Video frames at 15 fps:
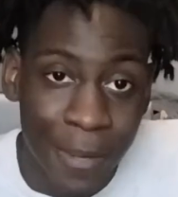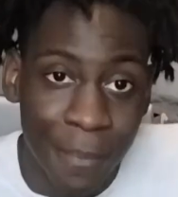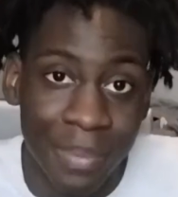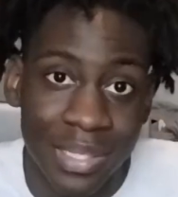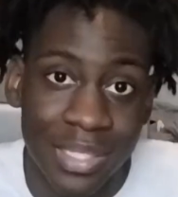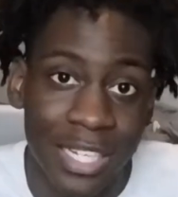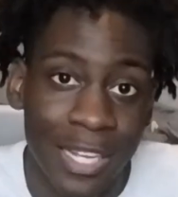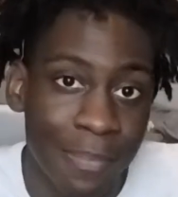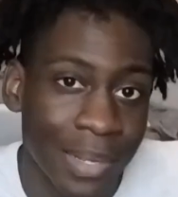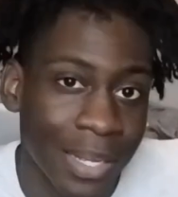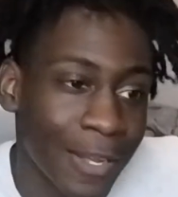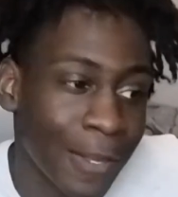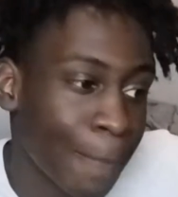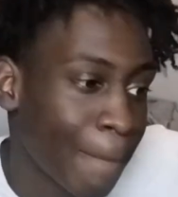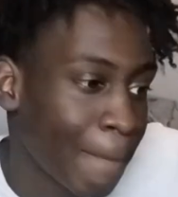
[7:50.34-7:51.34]
but yeah
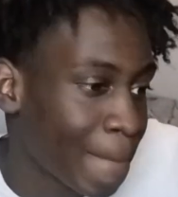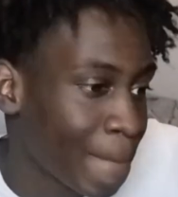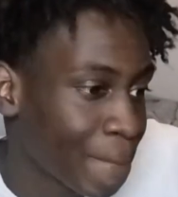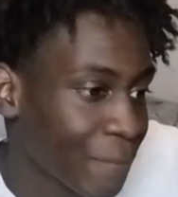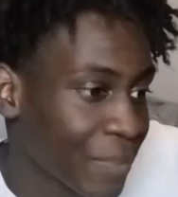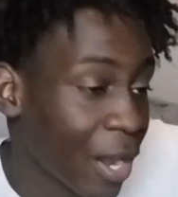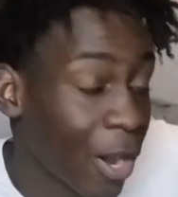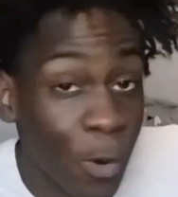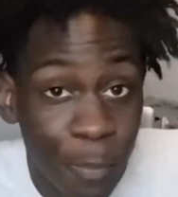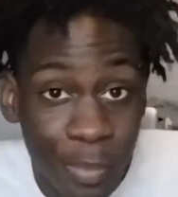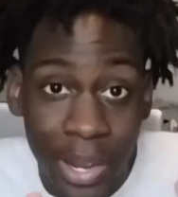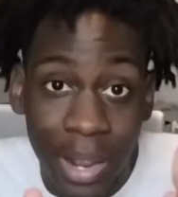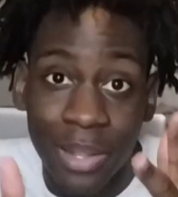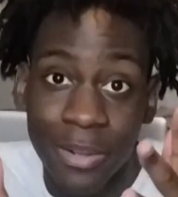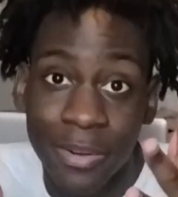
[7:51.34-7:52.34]
man hope
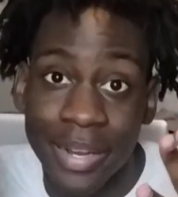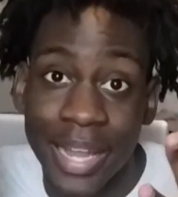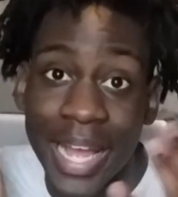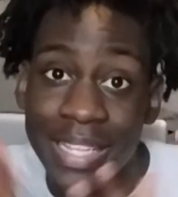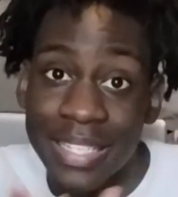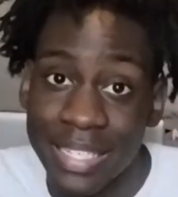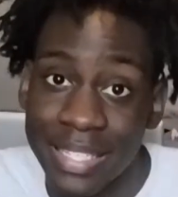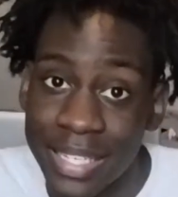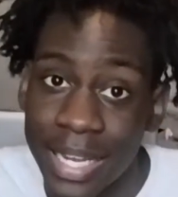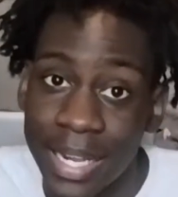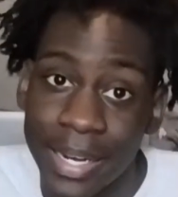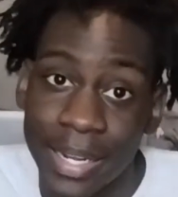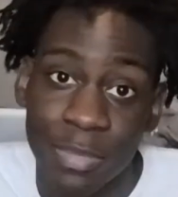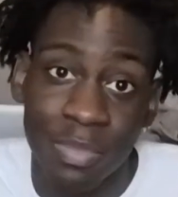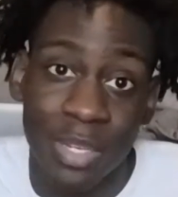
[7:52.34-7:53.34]
y'all are as
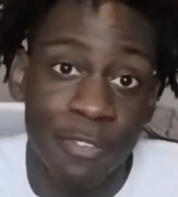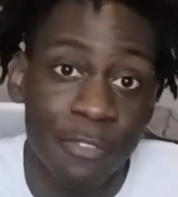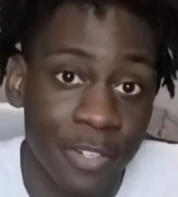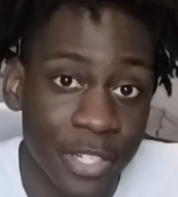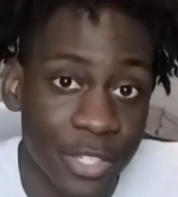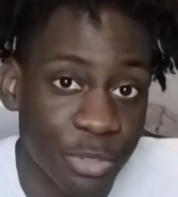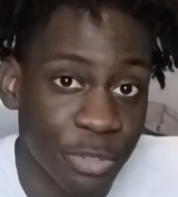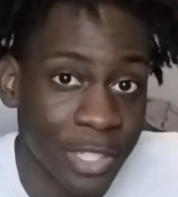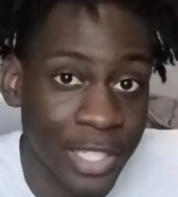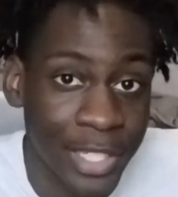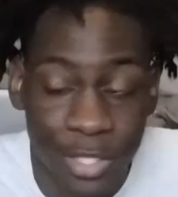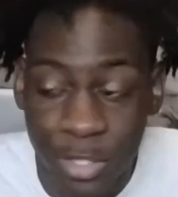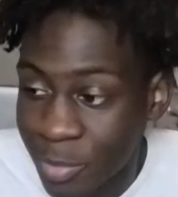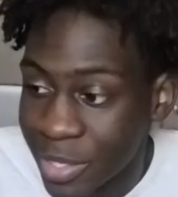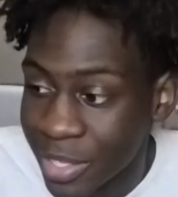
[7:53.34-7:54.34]
excited as me for this
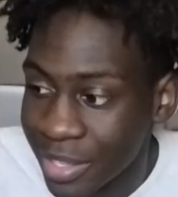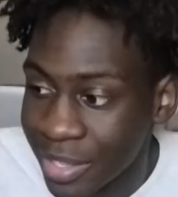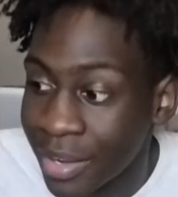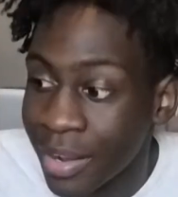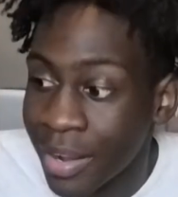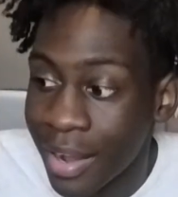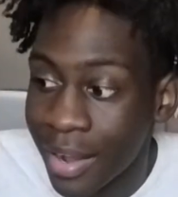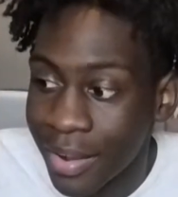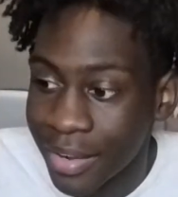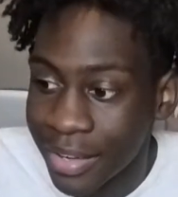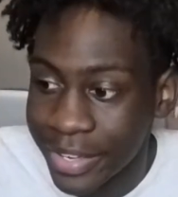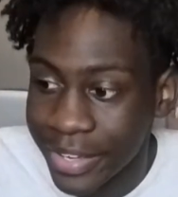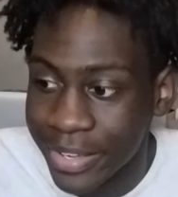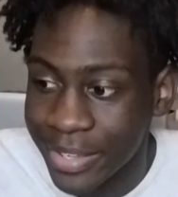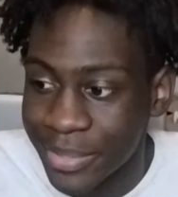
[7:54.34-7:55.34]
release, man.
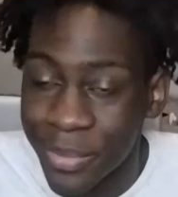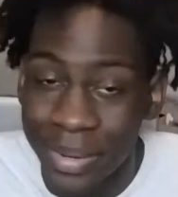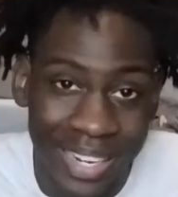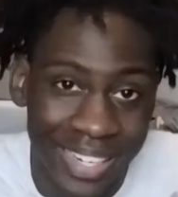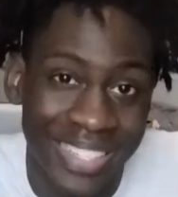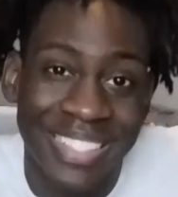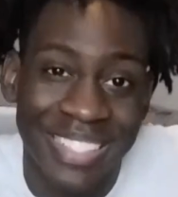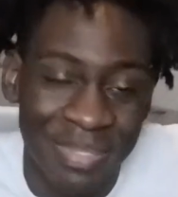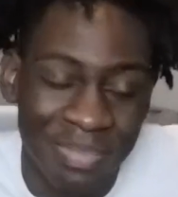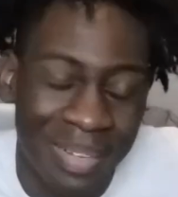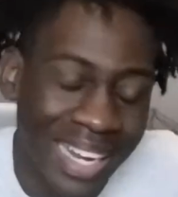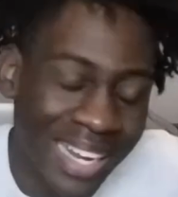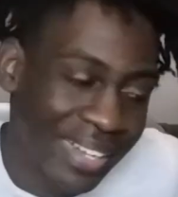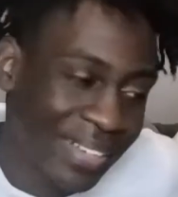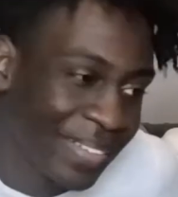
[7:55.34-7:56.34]
Cause one, it's just
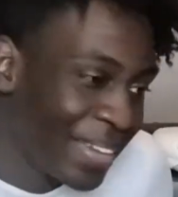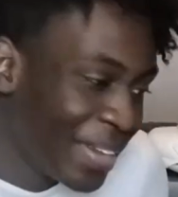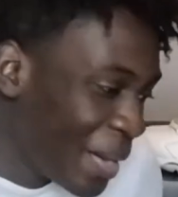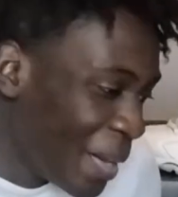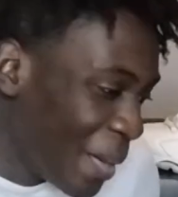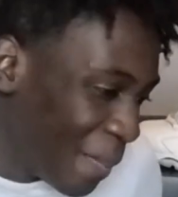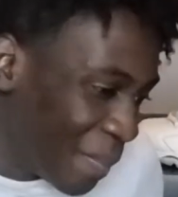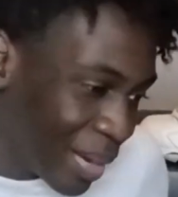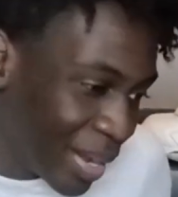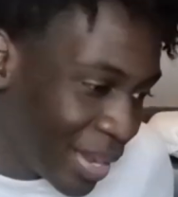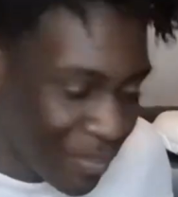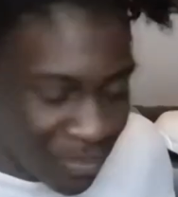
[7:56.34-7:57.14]
mine. But